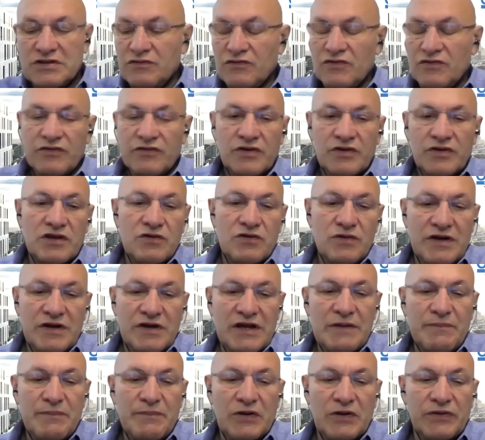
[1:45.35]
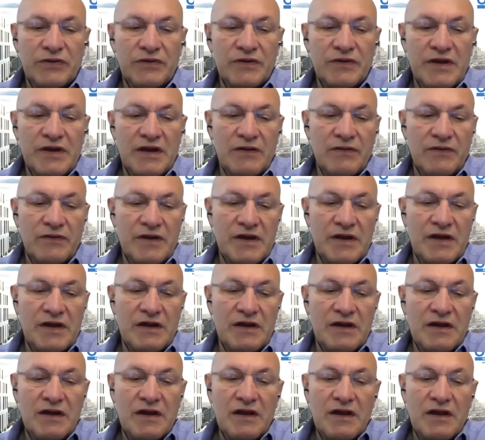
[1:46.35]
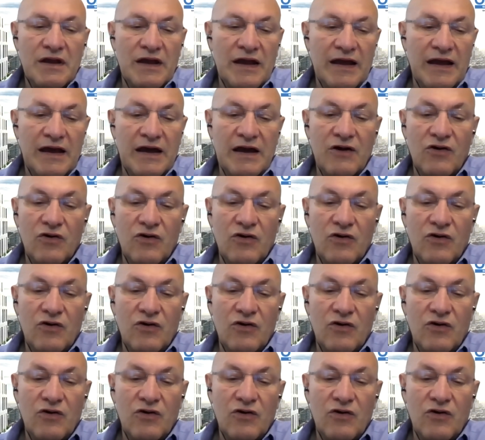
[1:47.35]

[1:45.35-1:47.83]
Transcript: You've got the Q&A button down there,